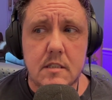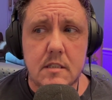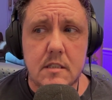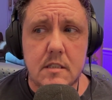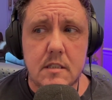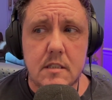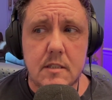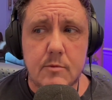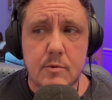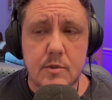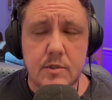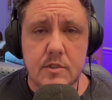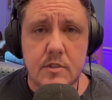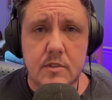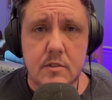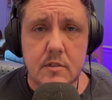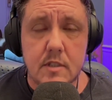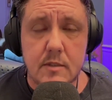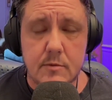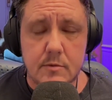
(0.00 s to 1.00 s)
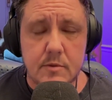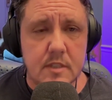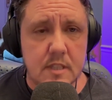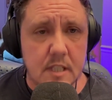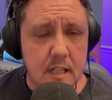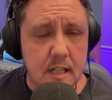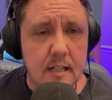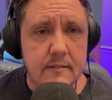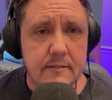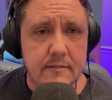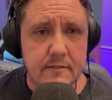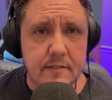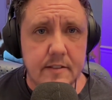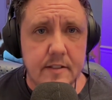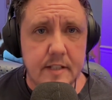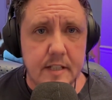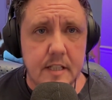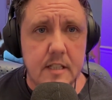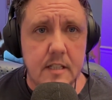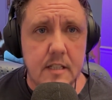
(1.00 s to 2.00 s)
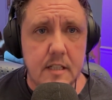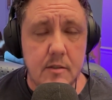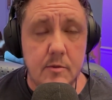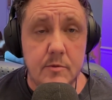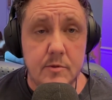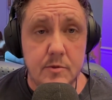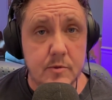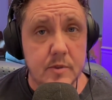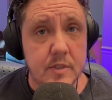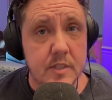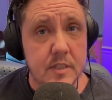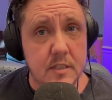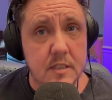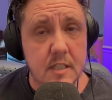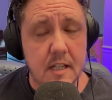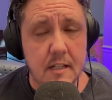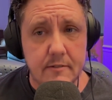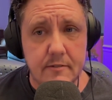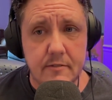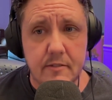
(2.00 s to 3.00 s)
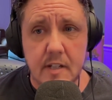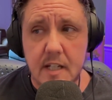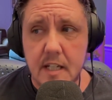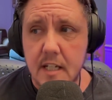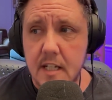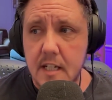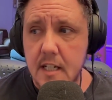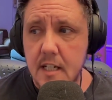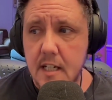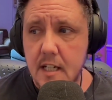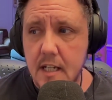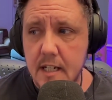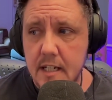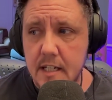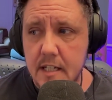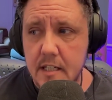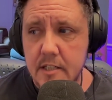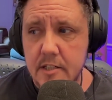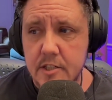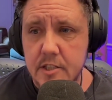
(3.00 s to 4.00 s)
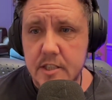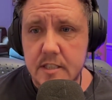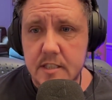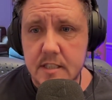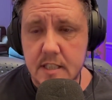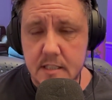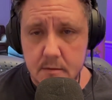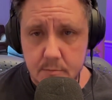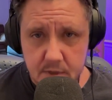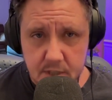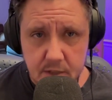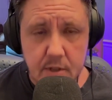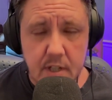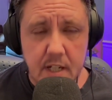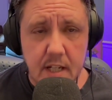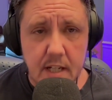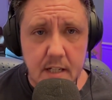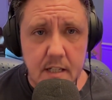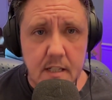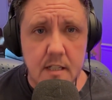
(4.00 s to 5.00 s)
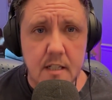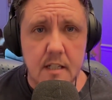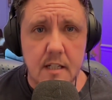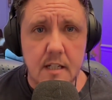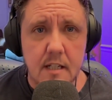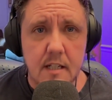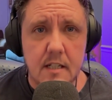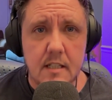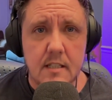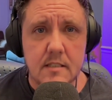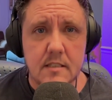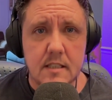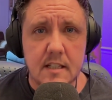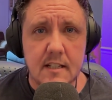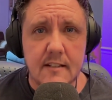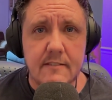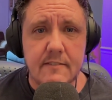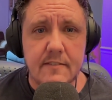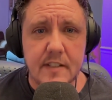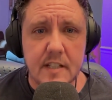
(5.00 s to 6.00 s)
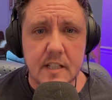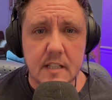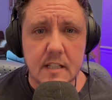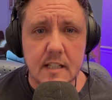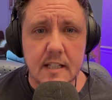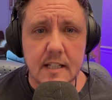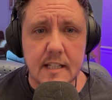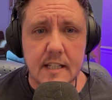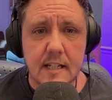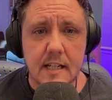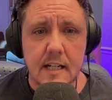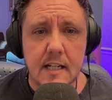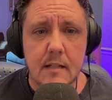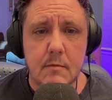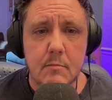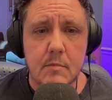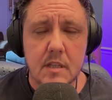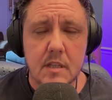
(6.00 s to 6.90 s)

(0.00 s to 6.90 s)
it was tough. It was really tough. And she said to me, okay. And I said, I feel like I'm